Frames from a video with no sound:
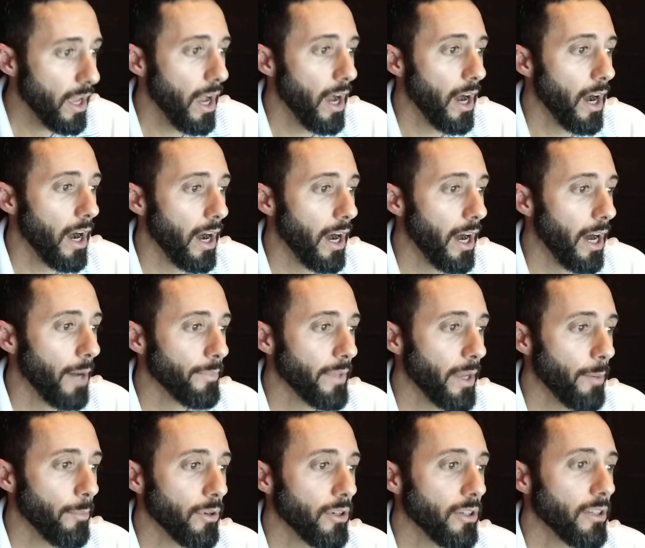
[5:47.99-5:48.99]

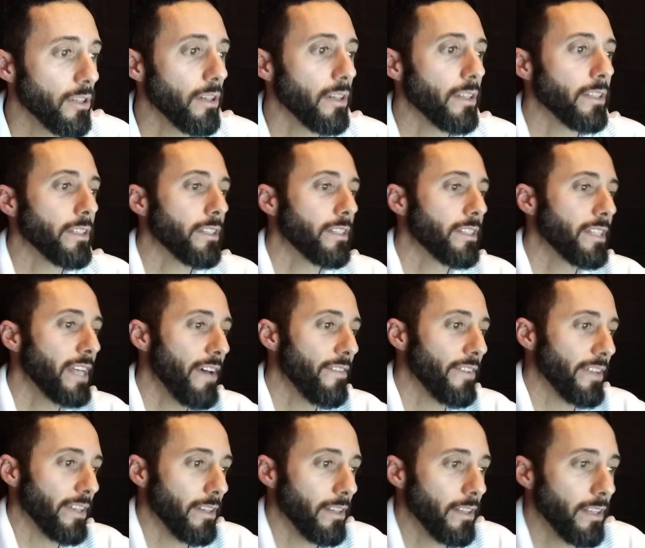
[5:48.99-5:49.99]
Number
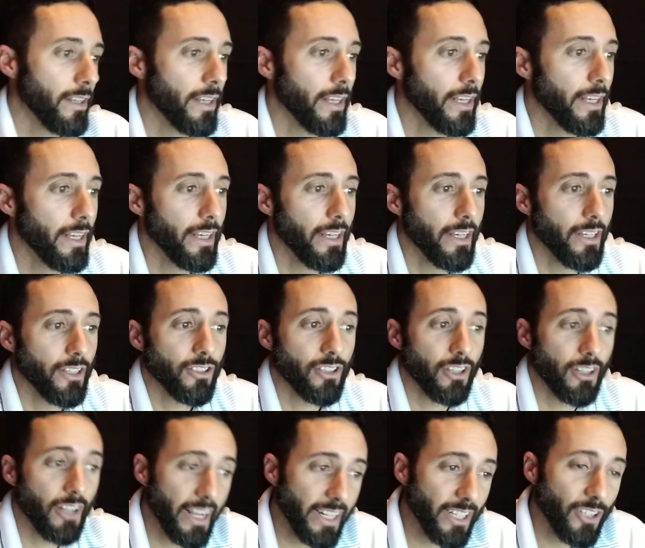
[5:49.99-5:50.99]
7,
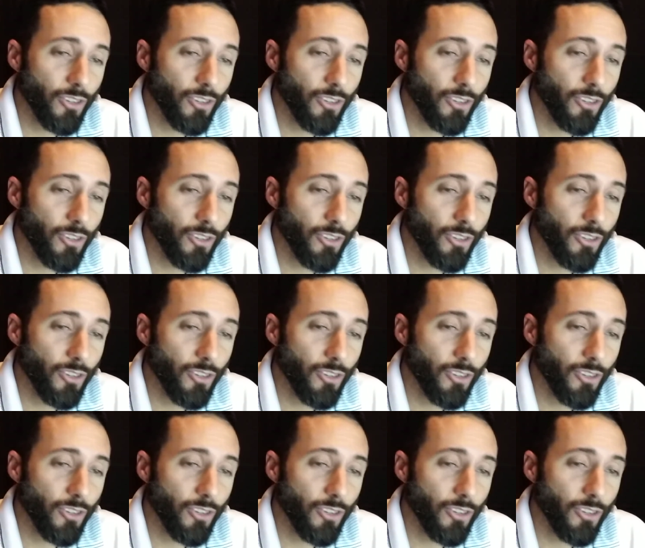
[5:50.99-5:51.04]
select